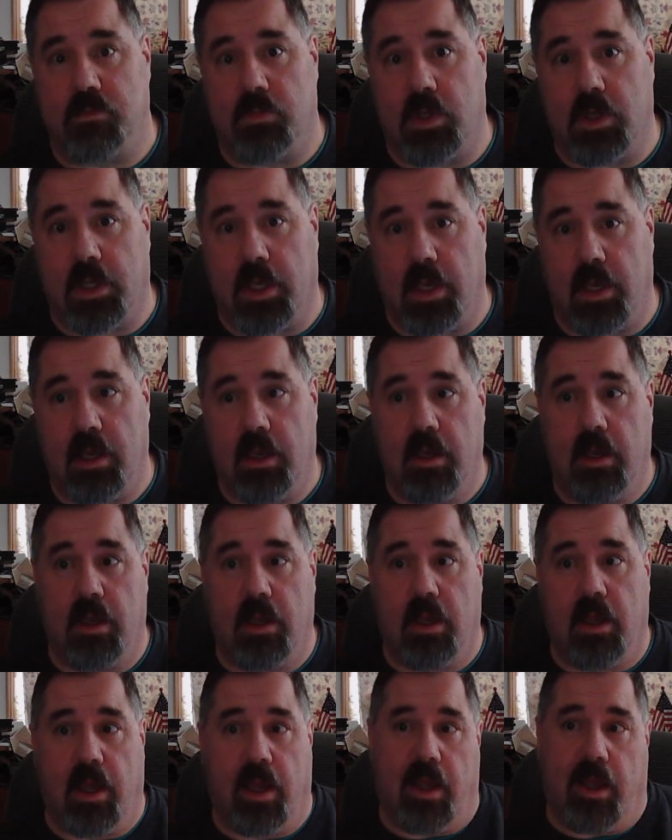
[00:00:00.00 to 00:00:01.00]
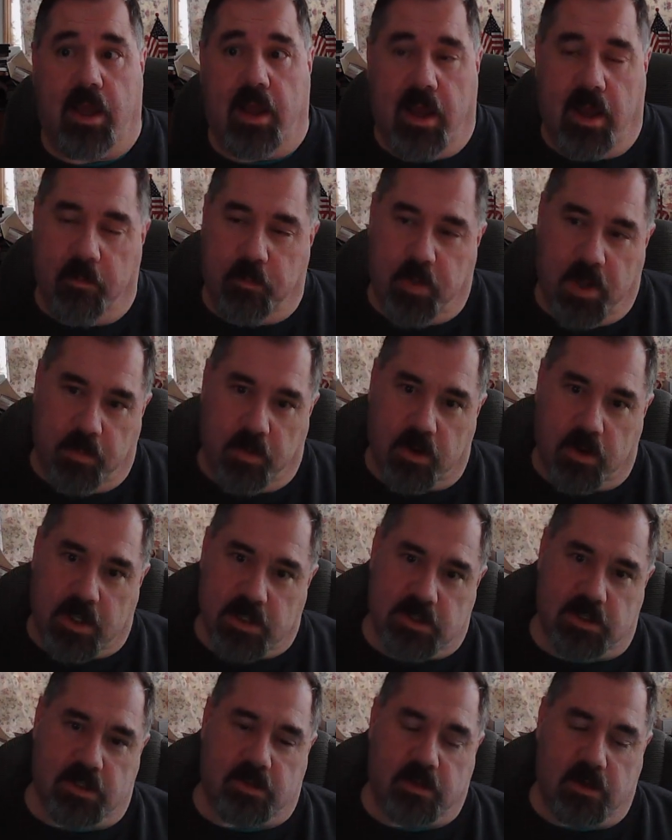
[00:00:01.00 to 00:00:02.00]
Okay? And people can
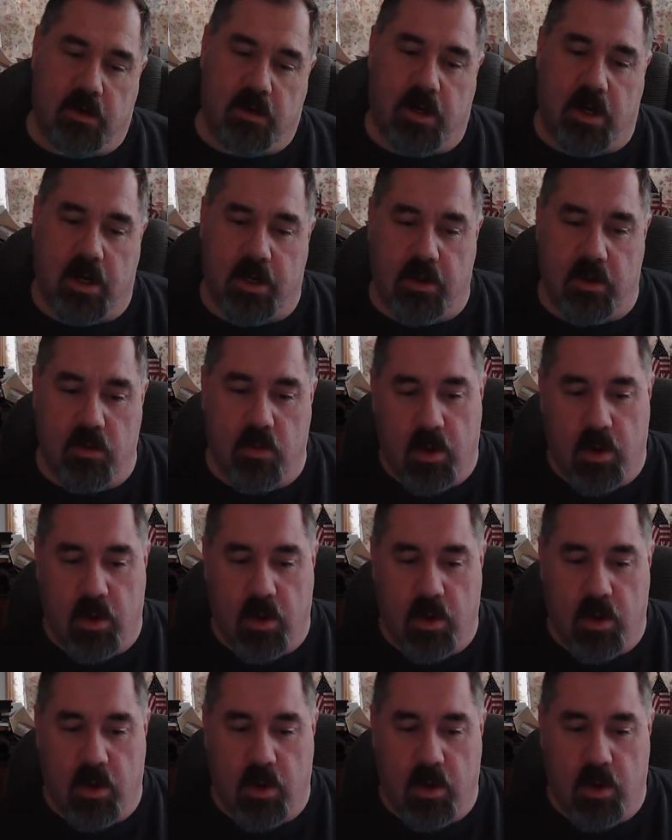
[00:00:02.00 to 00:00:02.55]
sit there and argue,